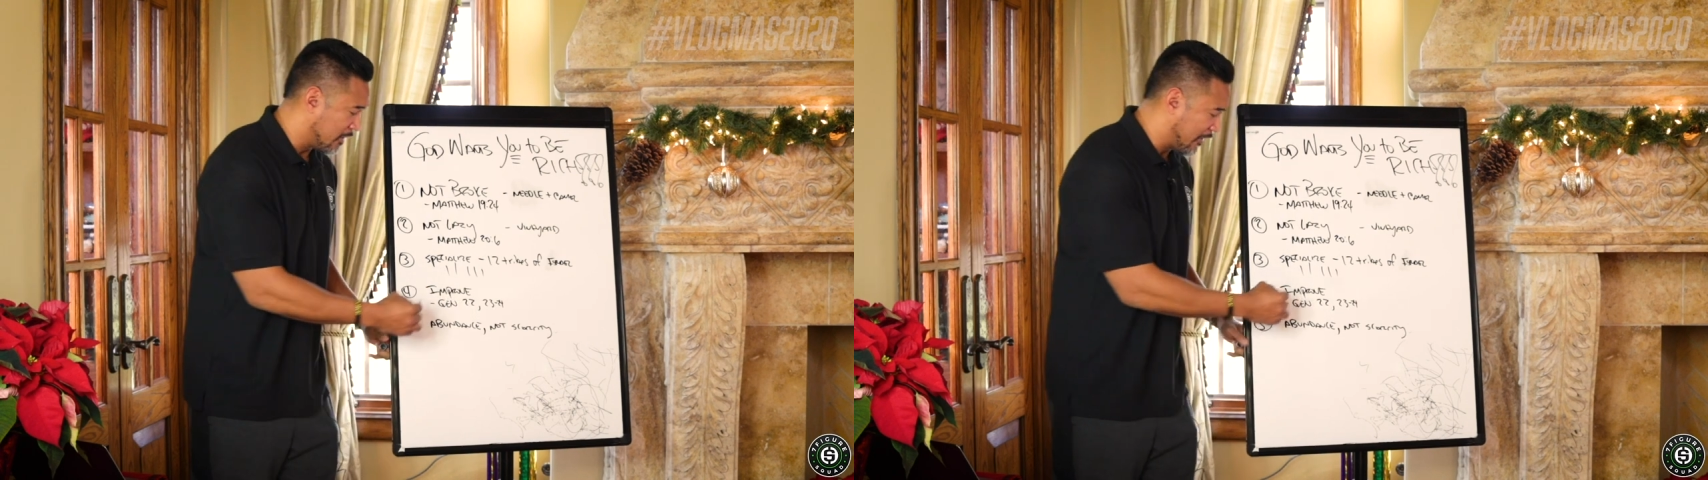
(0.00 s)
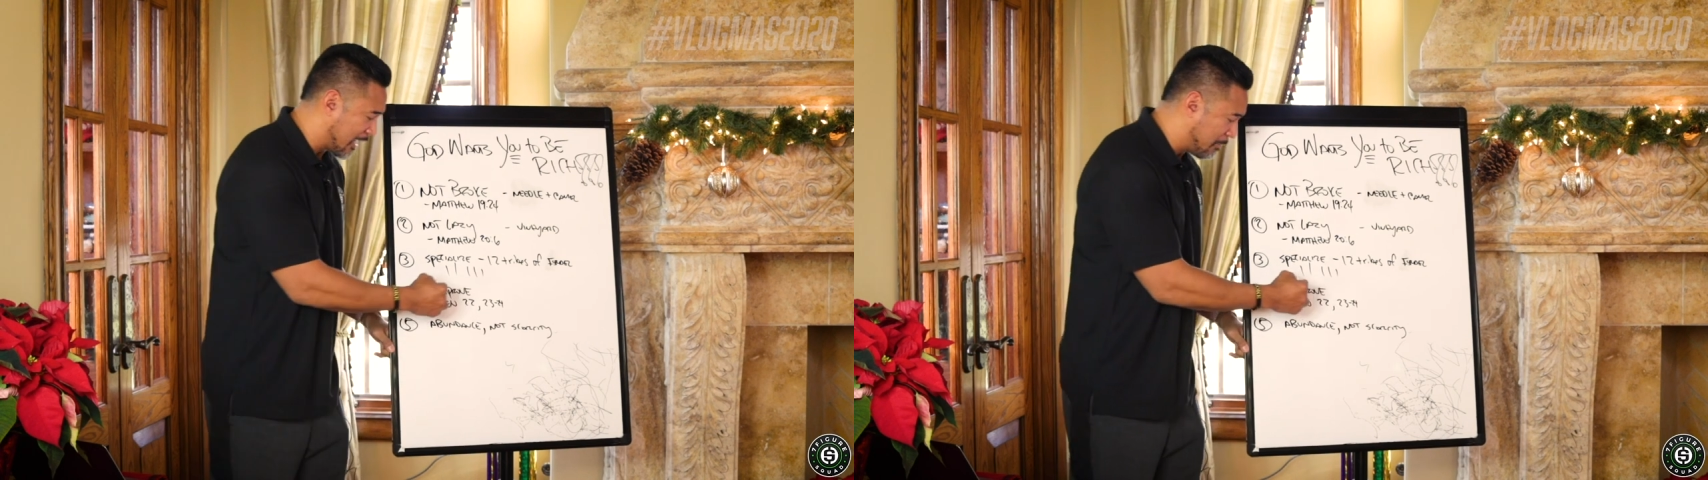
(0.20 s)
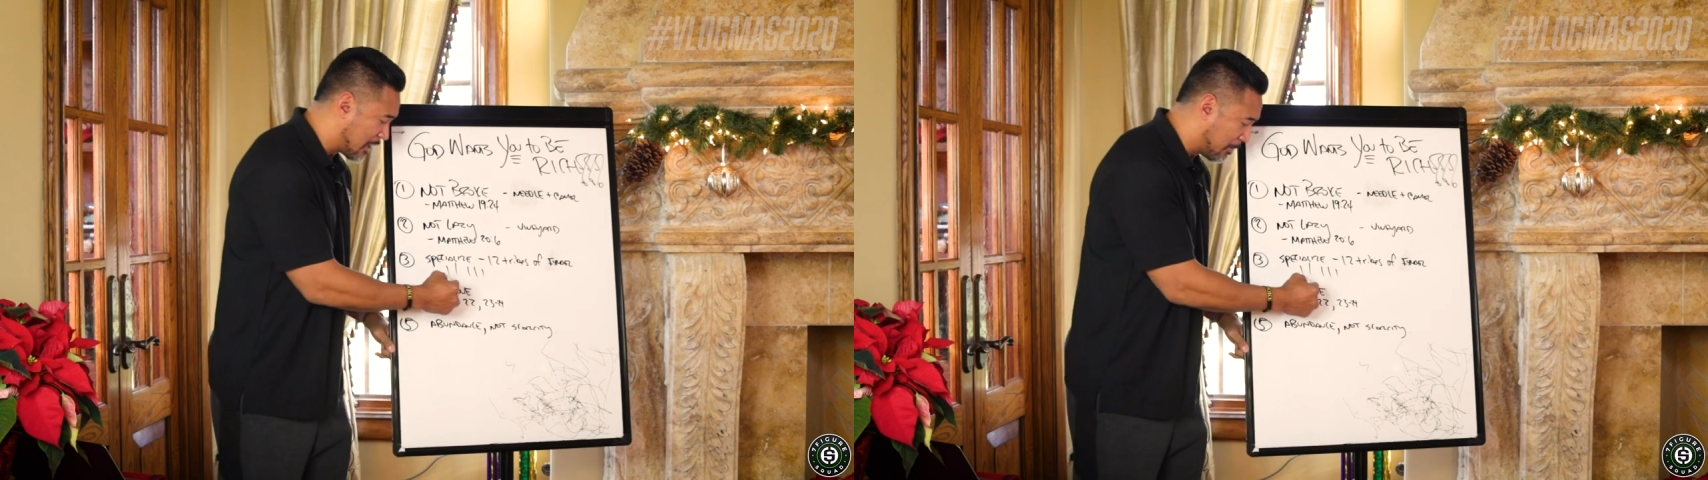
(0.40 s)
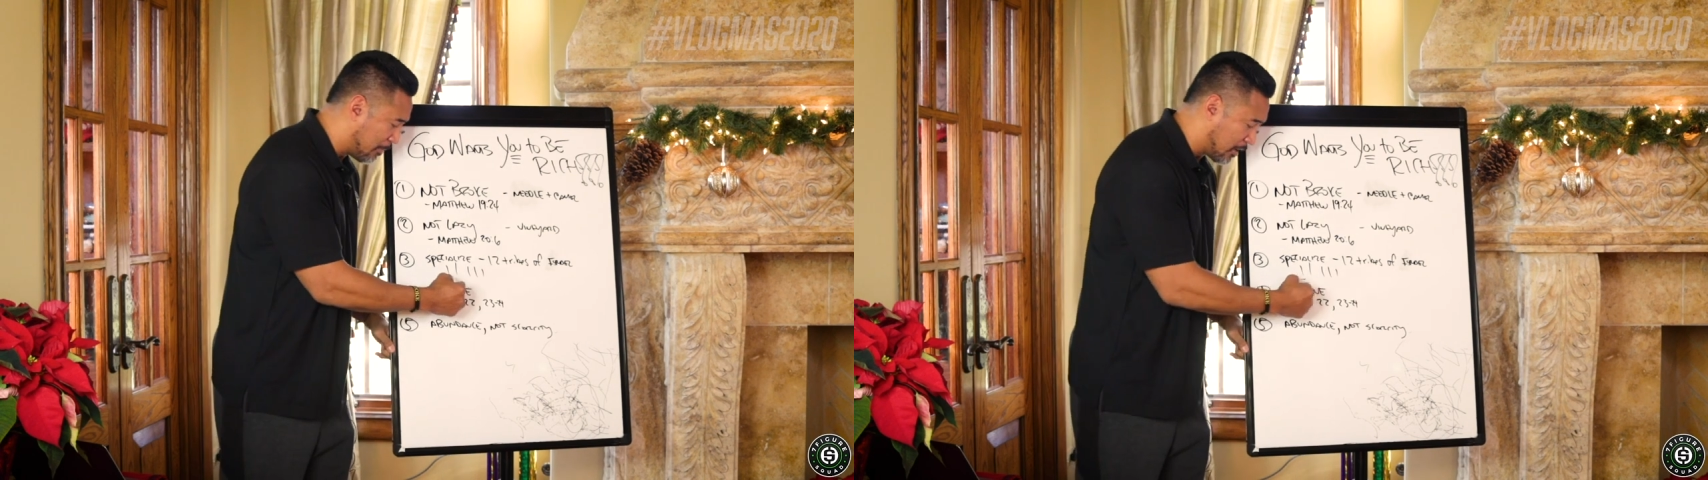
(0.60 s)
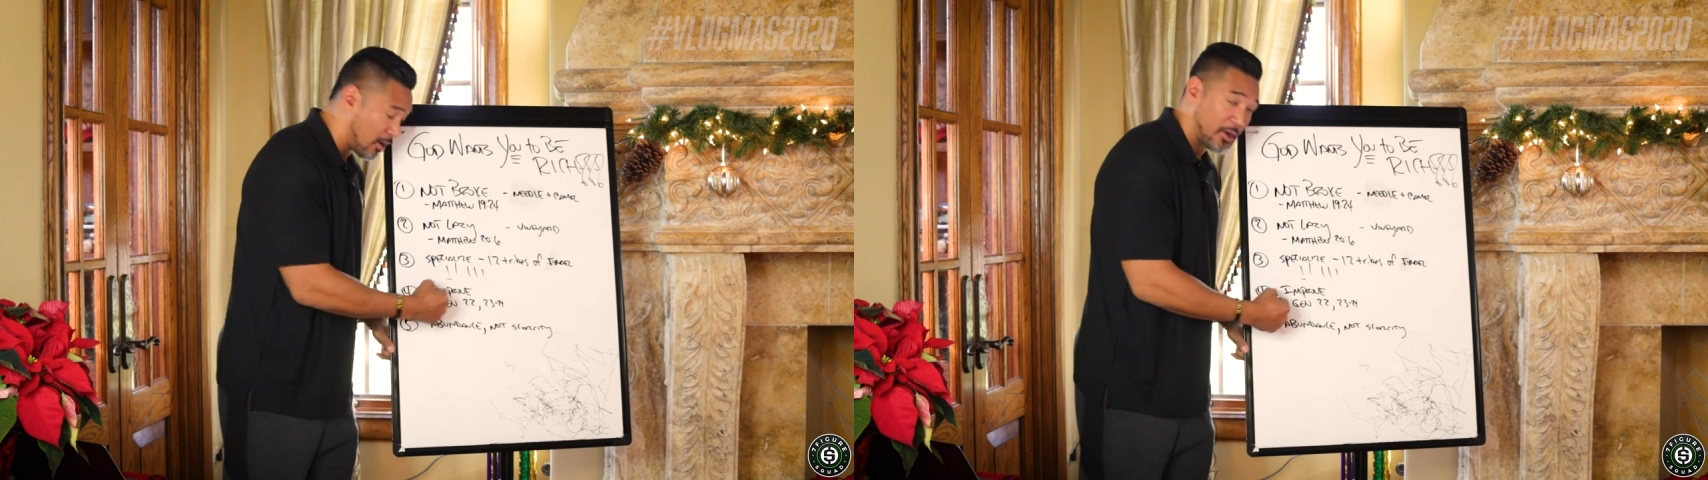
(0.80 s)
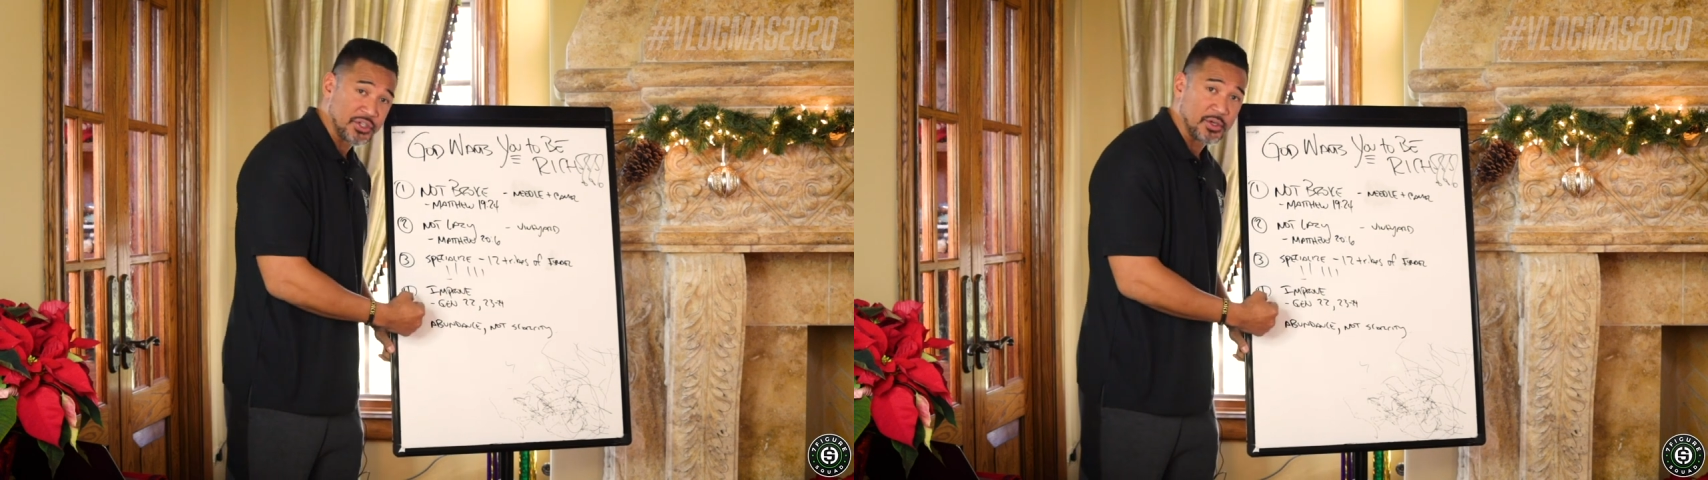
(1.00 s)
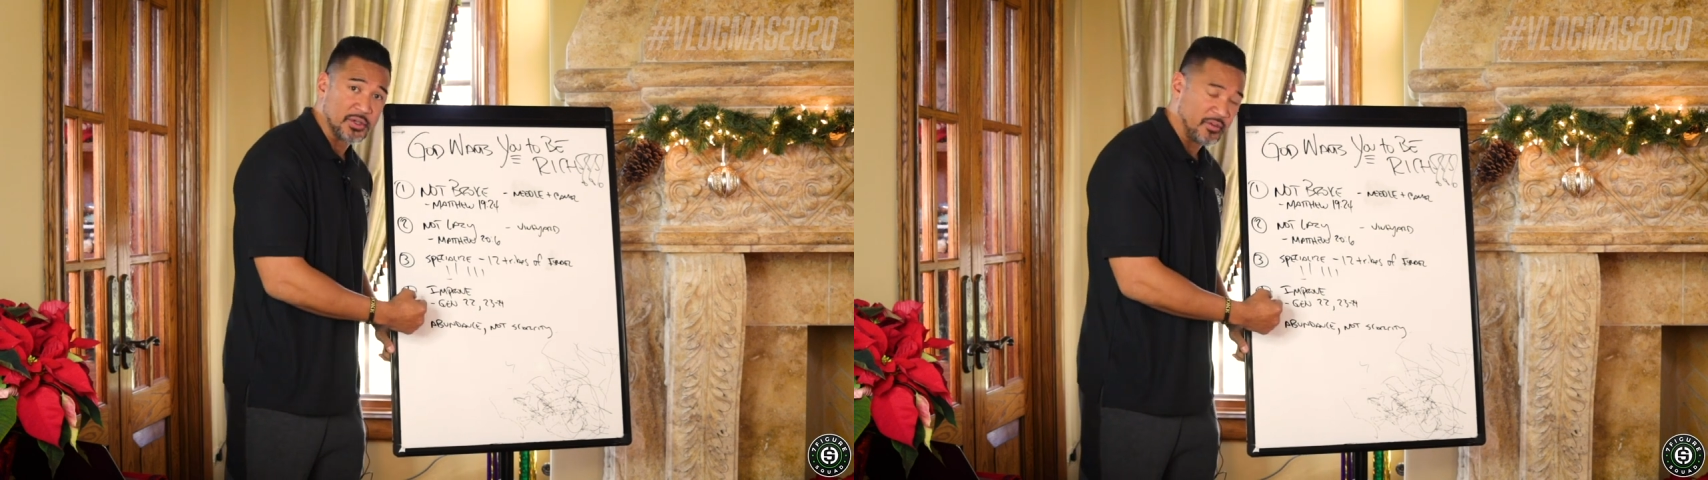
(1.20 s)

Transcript: So if I could become a better heart